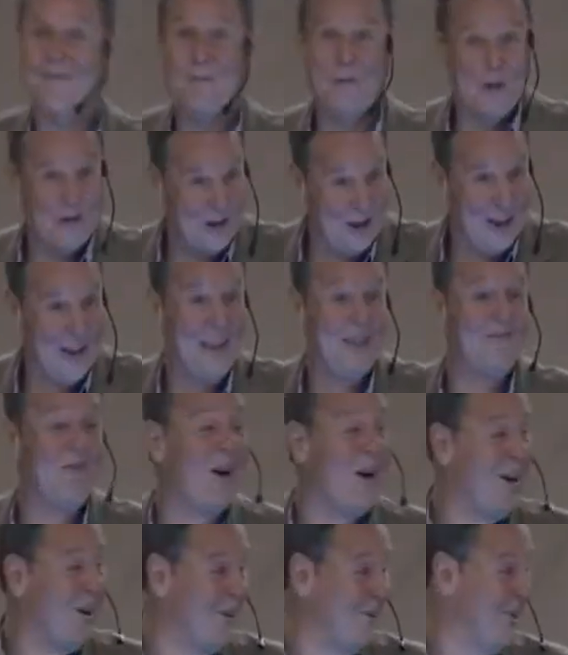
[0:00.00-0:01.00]
That's a pretty
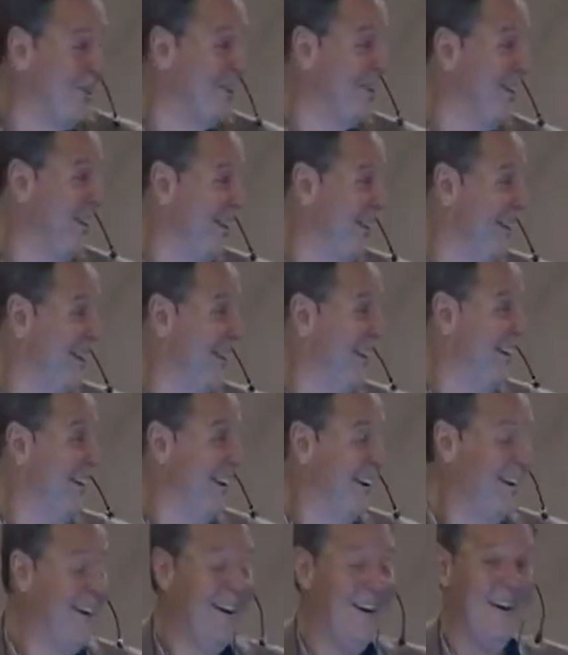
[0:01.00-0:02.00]
good verse.
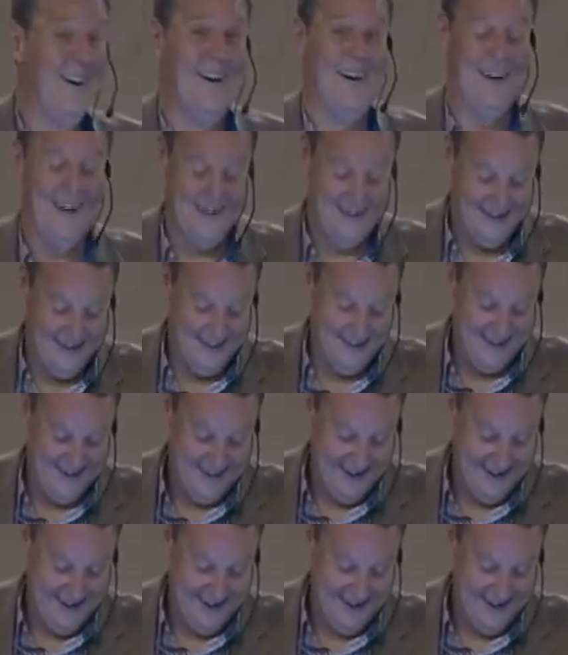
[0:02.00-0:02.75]
Amen.